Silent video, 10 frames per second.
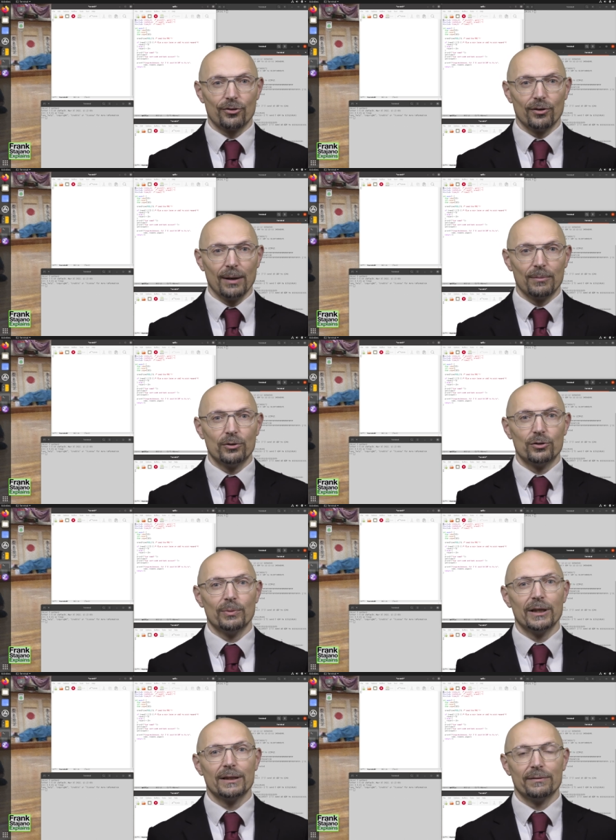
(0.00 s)
so I'm going to
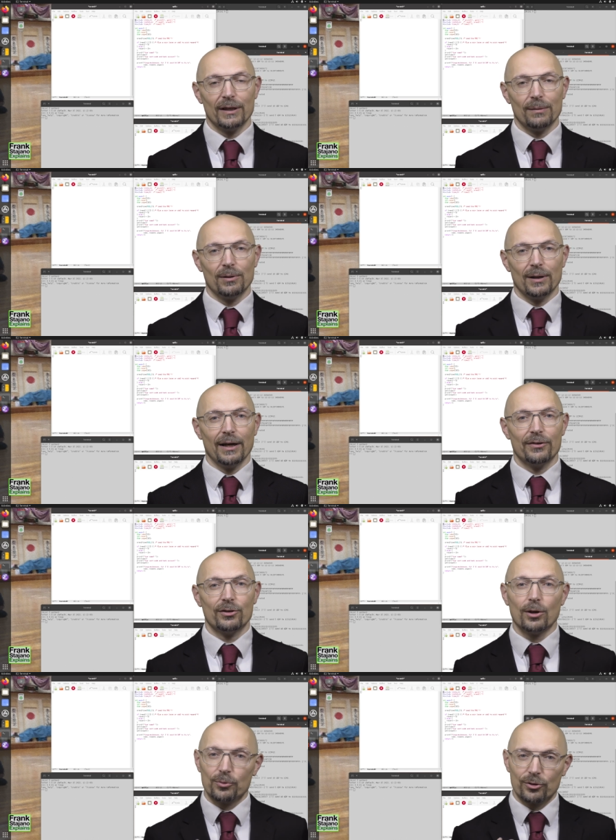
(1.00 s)
make it available as
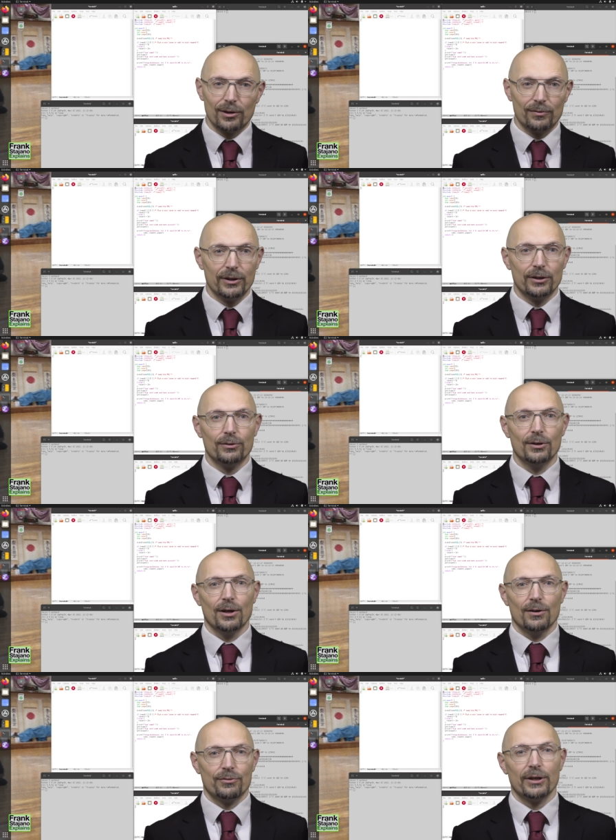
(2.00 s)
an optional video
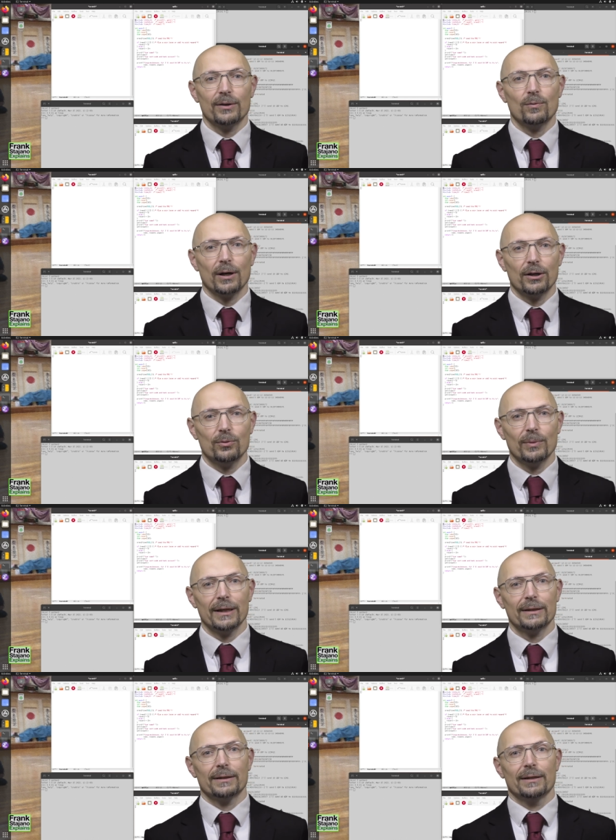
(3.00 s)
for anyone who
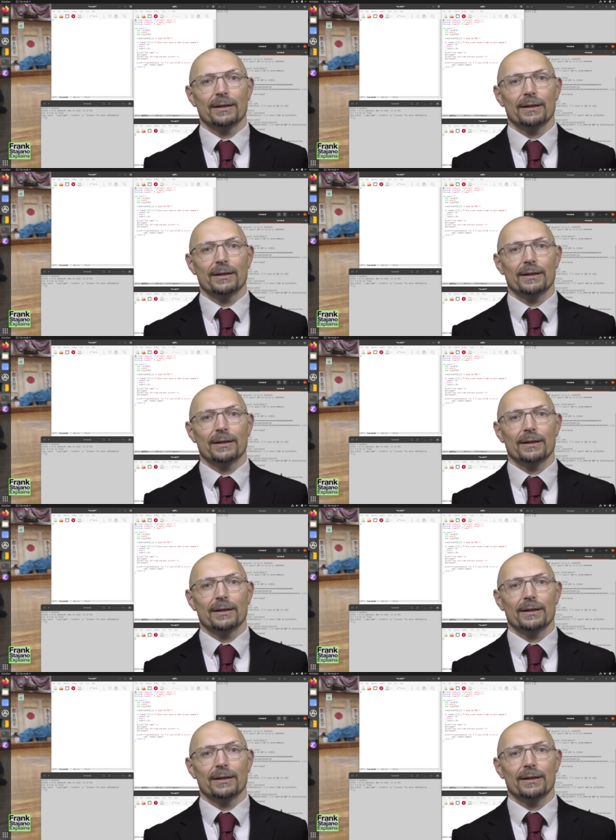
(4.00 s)
might